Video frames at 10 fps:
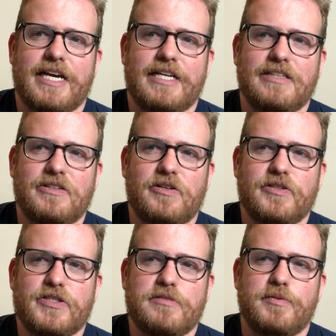I
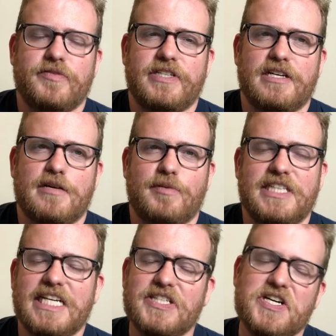literally just moved in a couple
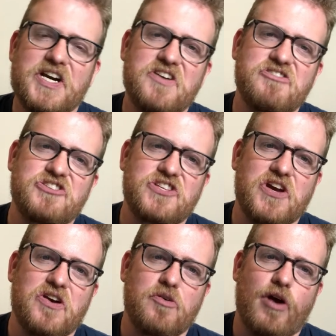days ago,
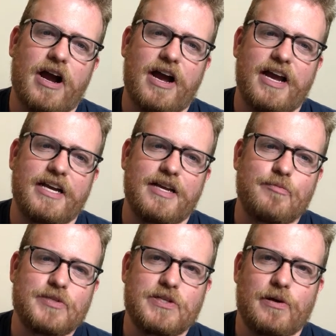so I
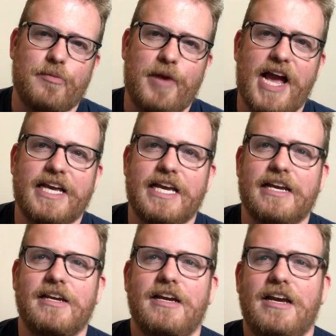am still
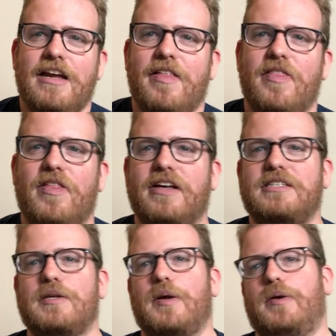unpacking.
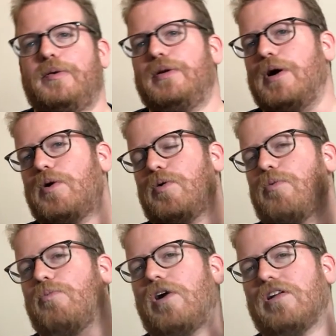Thus,
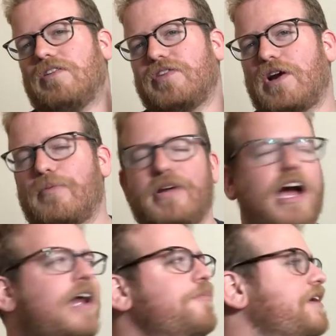no wall of yarn
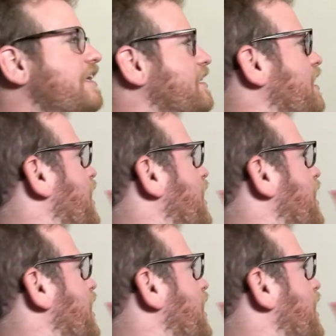behind me.